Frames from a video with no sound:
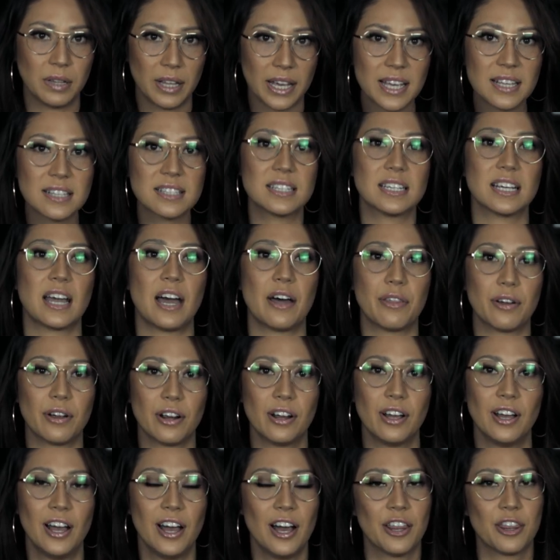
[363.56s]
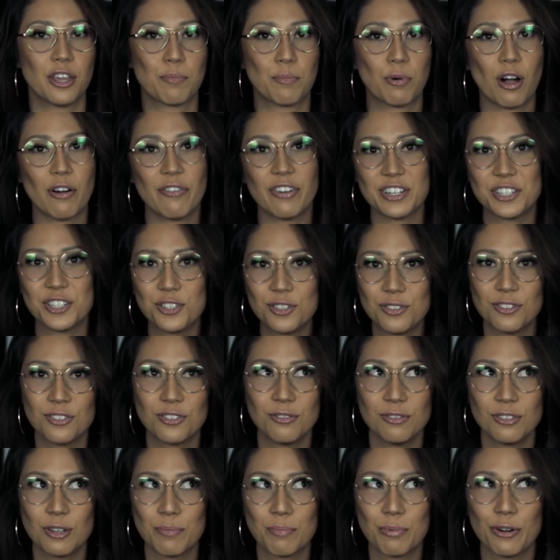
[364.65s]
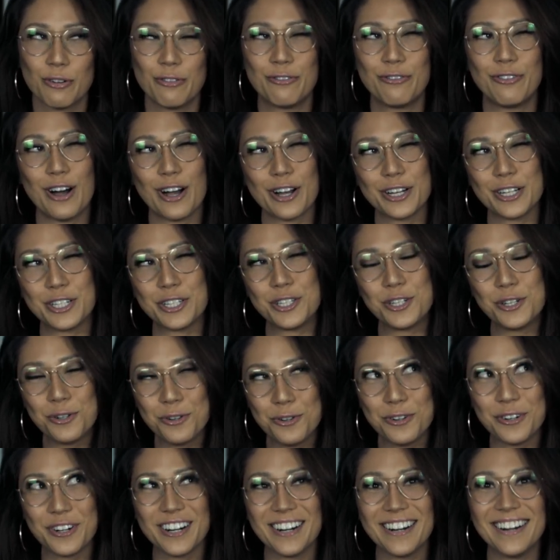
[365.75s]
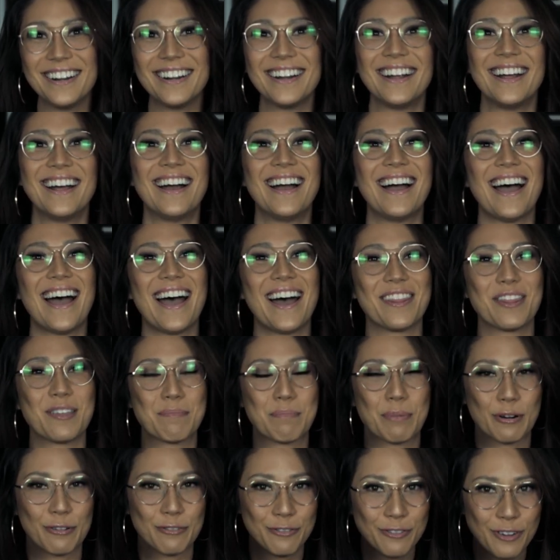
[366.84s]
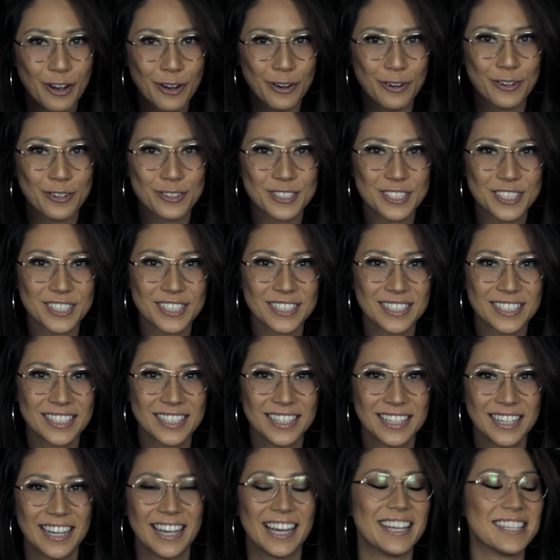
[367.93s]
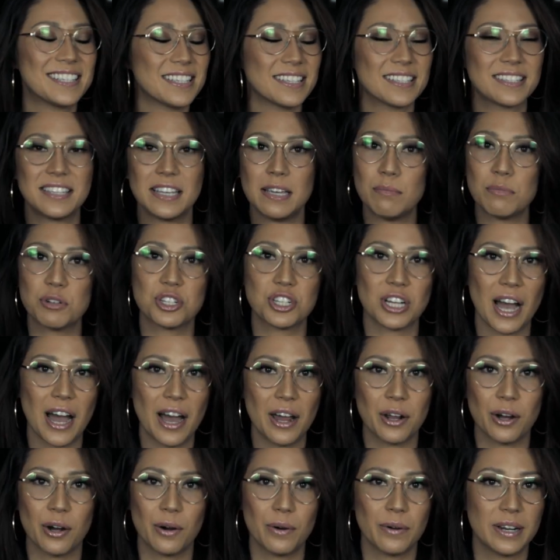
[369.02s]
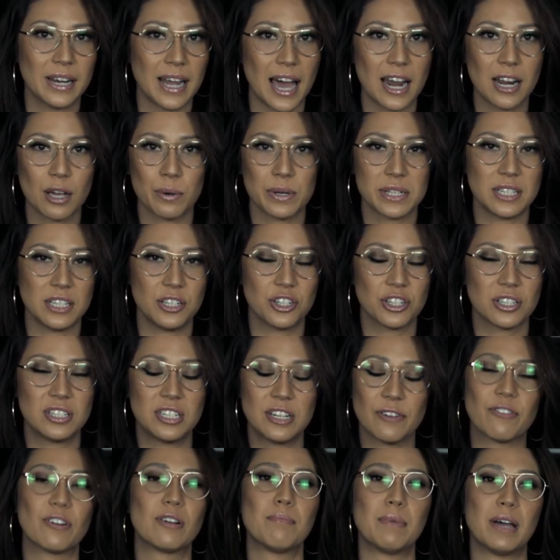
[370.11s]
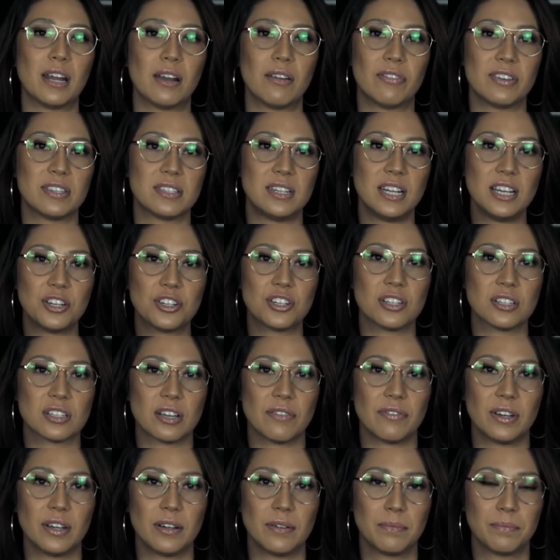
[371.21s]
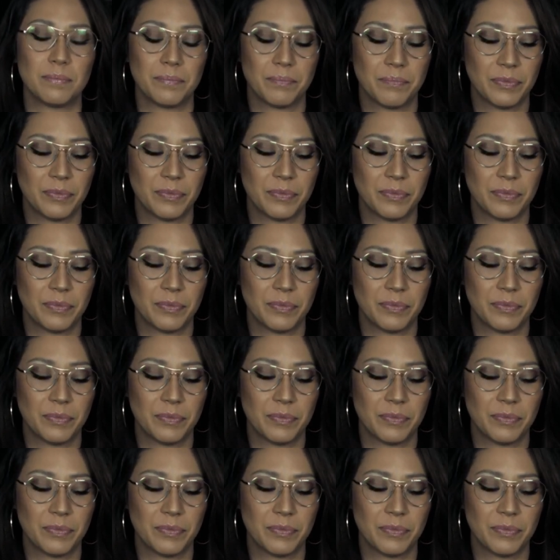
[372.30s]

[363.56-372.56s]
plays together. The provocateur and the provoked. It's the same shadow, inadequacy, just different manifestations of it.